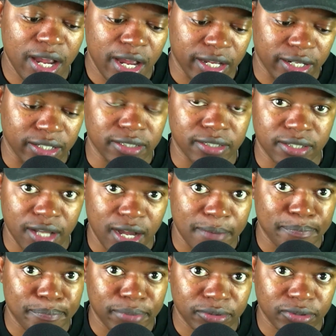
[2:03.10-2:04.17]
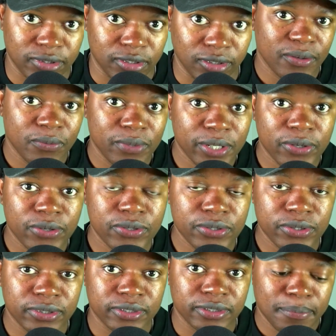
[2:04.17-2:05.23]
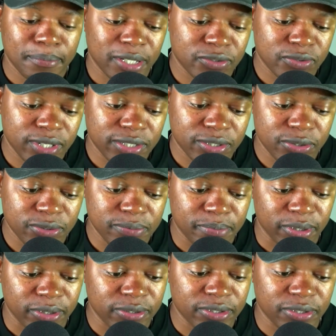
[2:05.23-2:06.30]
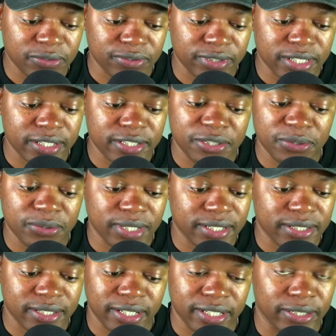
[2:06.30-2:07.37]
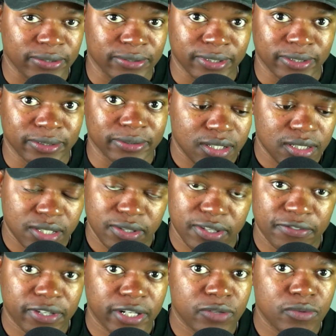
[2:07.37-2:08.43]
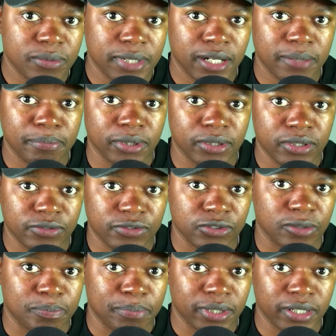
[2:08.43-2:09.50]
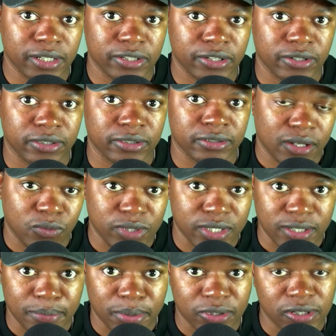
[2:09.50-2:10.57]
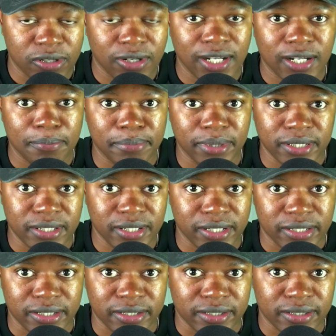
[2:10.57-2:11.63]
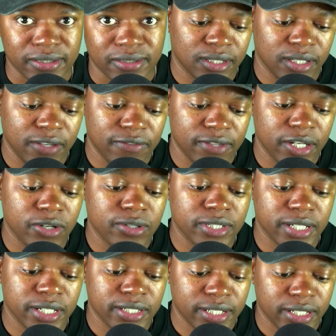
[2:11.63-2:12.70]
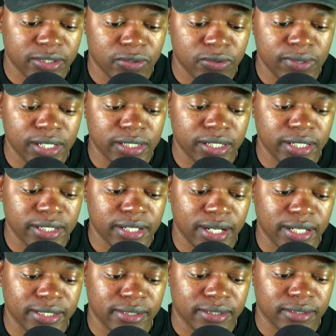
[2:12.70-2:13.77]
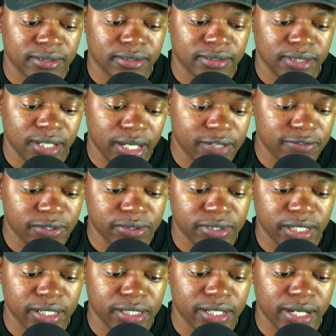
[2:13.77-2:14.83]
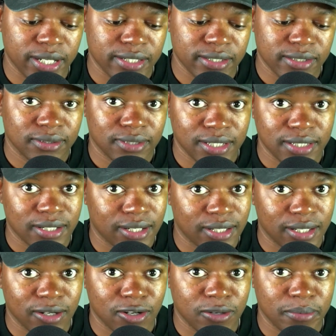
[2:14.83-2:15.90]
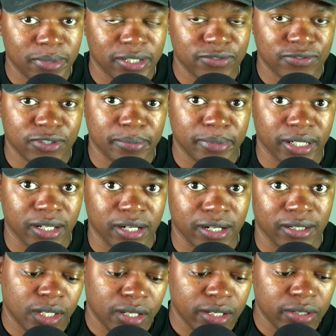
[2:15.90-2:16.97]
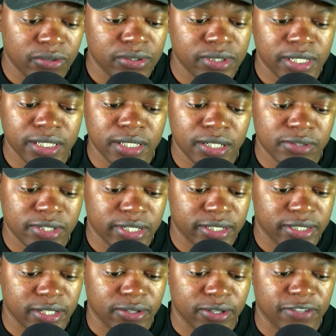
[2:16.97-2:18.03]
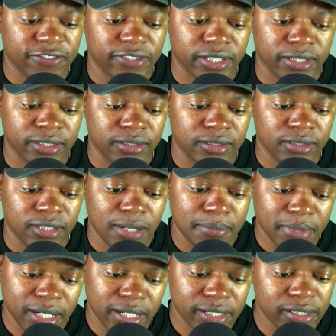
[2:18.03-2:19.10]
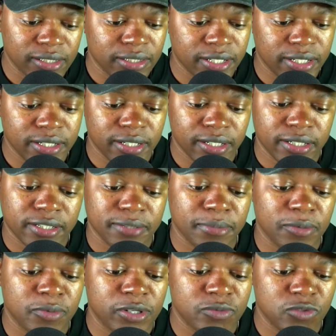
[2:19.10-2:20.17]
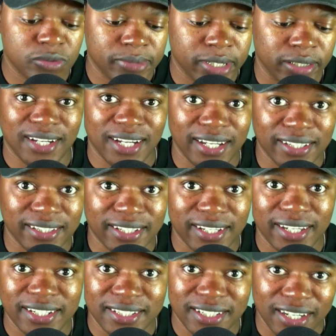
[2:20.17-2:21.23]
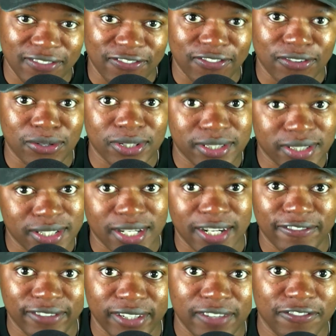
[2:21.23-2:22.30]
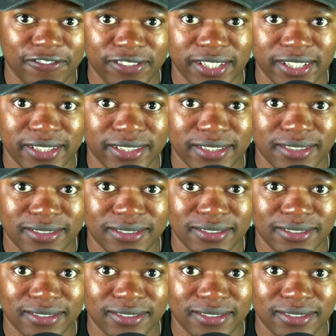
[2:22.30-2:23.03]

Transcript: example. We could, but we are too broke to visit USA, you know. South African women are beautiful, period. We support local businesses. If they don't date us, who will date us? They have to date us. That's another comment from a girl. I do date outside South Africa. I'm currently dating a Zimbabwean woman. I can't afford travel fees.